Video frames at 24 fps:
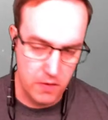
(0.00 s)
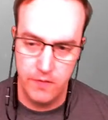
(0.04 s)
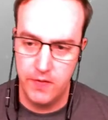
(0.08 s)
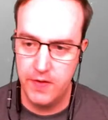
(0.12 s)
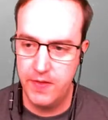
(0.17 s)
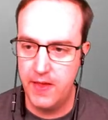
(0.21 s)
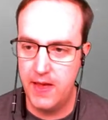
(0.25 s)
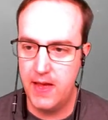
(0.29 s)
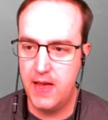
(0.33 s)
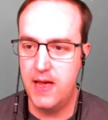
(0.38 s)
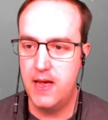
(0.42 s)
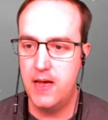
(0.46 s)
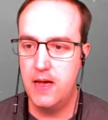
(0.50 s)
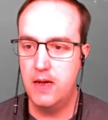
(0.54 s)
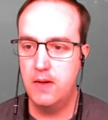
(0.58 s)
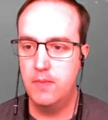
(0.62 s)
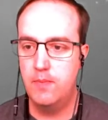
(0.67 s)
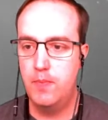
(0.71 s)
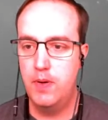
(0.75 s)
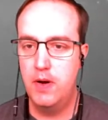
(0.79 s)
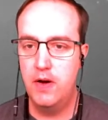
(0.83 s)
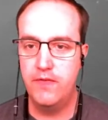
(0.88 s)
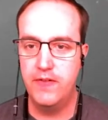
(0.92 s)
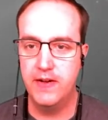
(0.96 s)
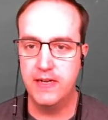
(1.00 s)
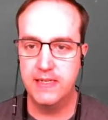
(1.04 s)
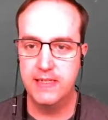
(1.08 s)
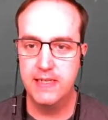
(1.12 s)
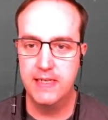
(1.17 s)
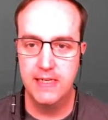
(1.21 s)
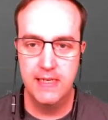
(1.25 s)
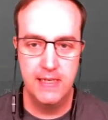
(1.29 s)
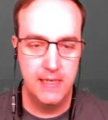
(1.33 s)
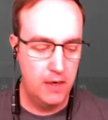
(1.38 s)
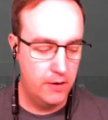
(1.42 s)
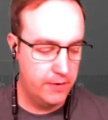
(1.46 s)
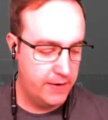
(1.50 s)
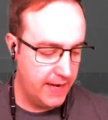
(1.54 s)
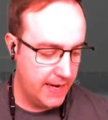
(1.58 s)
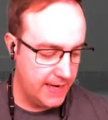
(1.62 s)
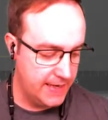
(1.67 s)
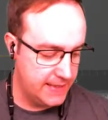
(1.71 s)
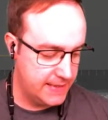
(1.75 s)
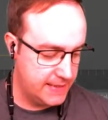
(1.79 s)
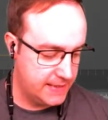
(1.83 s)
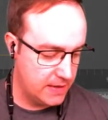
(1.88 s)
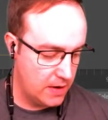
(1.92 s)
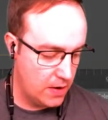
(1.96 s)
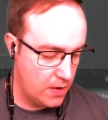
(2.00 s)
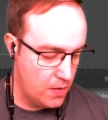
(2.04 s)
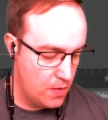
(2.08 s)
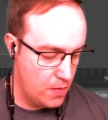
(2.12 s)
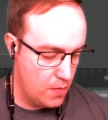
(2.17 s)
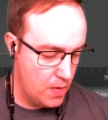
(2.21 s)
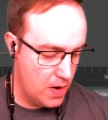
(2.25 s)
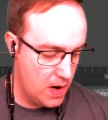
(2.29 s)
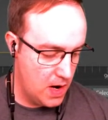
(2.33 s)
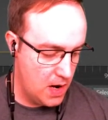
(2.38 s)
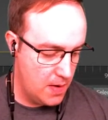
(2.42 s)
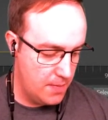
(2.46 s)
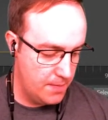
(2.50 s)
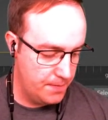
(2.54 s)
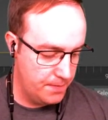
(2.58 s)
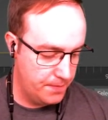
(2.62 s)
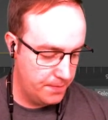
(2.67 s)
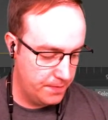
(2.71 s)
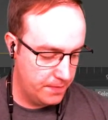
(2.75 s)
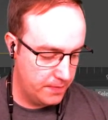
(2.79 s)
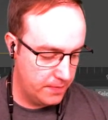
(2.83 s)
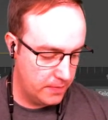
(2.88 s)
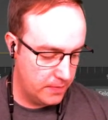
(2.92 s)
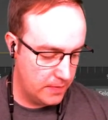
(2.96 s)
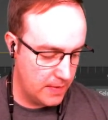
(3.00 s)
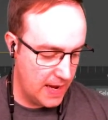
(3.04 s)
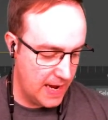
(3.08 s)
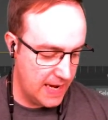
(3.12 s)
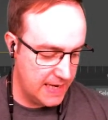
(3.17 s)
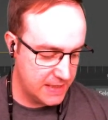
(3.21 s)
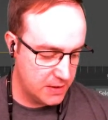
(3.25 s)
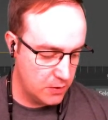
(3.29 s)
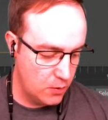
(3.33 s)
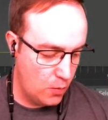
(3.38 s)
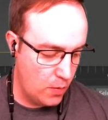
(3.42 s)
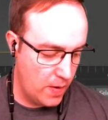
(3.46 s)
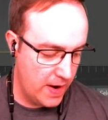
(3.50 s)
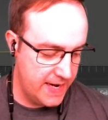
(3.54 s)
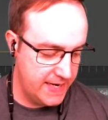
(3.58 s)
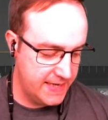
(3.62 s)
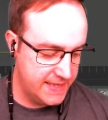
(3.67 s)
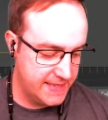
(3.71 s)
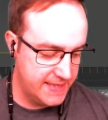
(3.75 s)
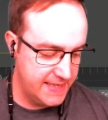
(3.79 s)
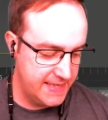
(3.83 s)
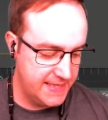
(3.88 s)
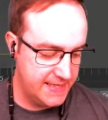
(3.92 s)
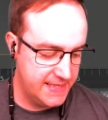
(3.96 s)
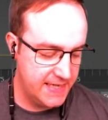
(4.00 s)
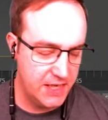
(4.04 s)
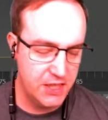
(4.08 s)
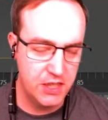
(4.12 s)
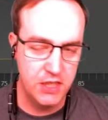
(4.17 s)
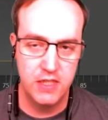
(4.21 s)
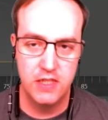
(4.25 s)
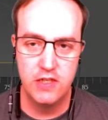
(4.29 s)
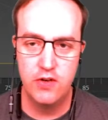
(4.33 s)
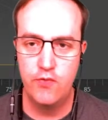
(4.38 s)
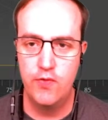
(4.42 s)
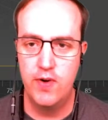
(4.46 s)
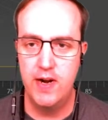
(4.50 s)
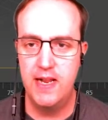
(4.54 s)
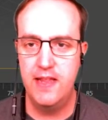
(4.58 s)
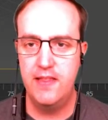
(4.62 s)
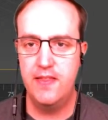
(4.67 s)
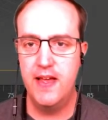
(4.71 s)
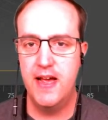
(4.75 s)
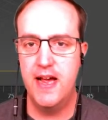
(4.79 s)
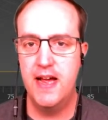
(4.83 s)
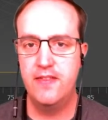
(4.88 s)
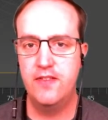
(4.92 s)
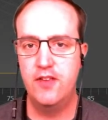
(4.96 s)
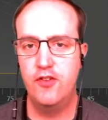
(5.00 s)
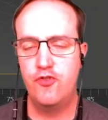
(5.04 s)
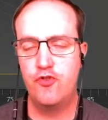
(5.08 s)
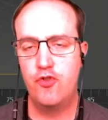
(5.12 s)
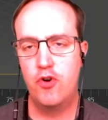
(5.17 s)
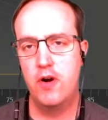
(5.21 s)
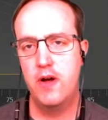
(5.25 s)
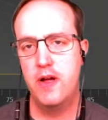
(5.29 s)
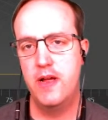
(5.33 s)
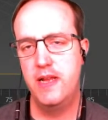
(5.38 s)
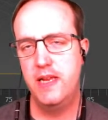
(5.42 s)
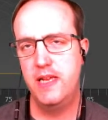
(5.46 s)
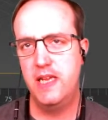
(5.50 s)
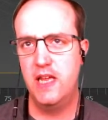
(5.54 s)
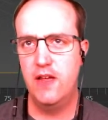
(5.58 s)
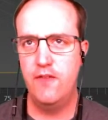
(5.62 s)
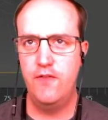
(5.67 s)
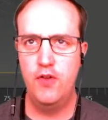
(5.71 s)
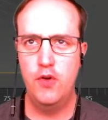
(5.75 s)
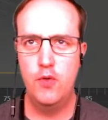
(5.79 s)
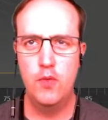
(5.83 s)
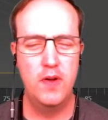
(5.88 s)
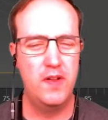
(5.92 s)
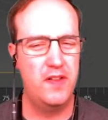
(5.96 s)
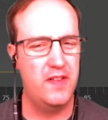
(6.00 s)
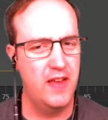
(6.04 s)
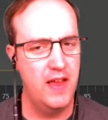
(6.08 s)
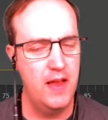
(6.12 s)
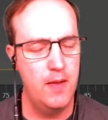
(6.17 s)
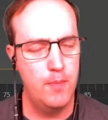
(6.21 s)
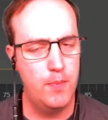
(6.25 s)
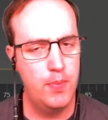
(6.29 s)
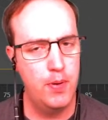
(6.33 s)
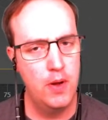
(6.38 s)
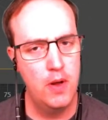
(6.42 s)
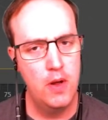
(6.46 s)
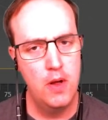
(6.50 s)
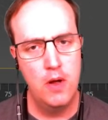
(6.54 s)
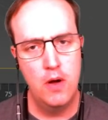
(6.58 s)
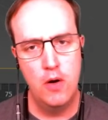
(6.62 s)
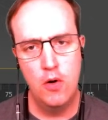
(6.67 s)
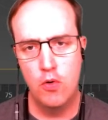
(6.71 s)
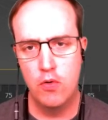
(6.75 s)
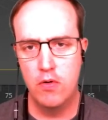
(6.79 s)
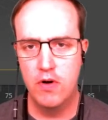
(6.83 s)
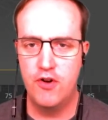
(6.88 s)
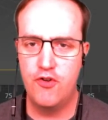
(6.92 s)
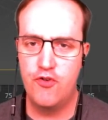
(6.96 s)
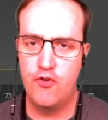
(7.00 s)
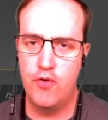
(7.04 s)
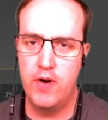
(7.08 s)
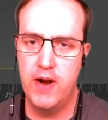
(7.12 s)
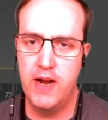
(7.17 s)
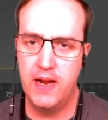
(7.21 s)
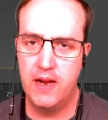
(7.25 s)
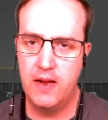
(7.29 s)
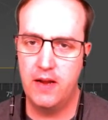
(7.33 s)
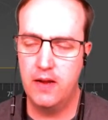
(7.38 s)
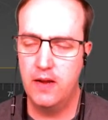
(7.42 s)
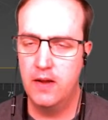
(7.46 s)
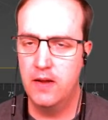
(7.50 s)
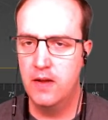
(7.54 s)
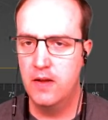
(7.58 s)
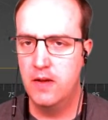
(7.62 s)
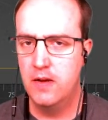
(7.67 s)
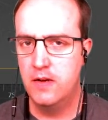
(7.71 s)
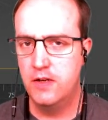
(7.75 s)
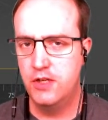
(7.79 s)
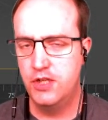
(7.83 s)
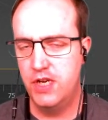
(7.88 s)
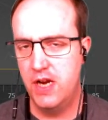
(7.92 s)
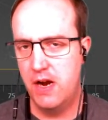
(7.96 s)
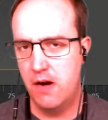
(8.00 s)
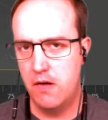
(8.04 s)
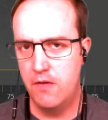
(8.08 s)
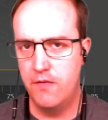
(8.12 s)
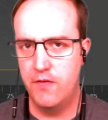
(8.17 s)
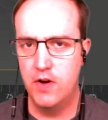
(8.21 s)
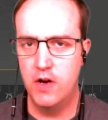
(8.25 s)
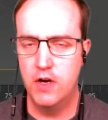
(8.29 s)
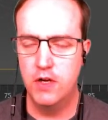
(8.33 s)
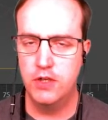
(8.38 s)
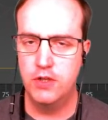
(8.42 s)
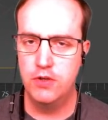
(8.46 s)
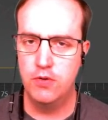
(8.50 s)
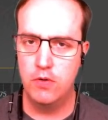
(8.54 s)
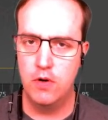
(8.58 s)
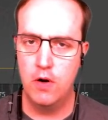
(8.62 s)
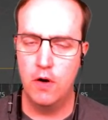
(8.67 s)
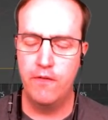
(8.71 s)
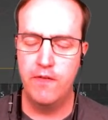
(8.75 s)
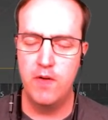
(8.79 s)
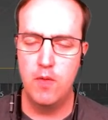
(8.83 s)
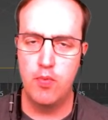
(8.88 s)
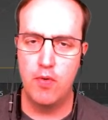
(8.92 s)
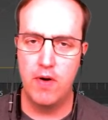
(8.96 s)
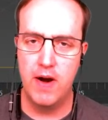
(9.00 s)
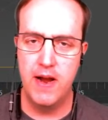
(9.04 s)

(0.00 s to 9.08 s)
over there. Perfect. Okay, so as always, these sessions are really there to try and give you a tip or a trick, share a virtual coffee